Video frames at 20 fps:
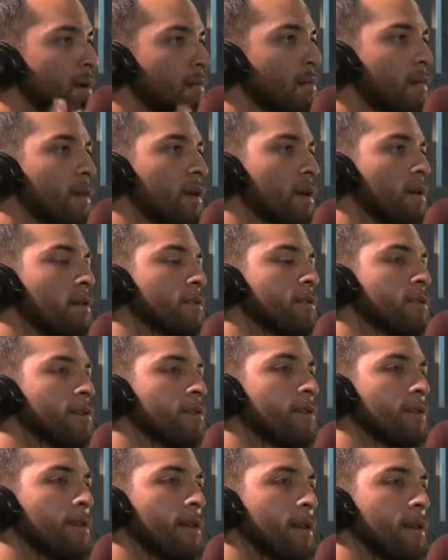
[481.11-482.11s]
see
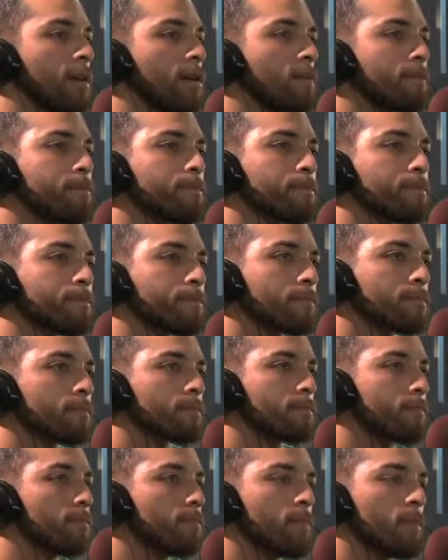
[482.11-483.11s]
the
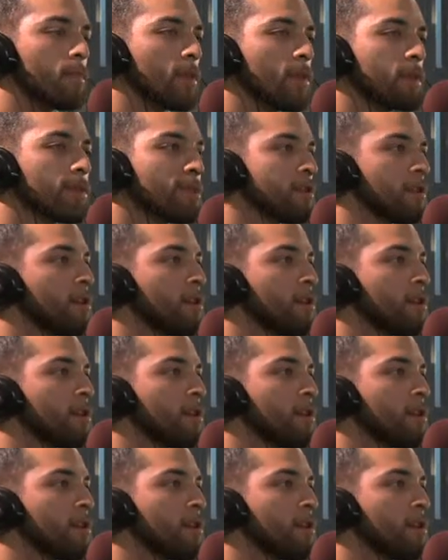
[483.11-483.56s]
just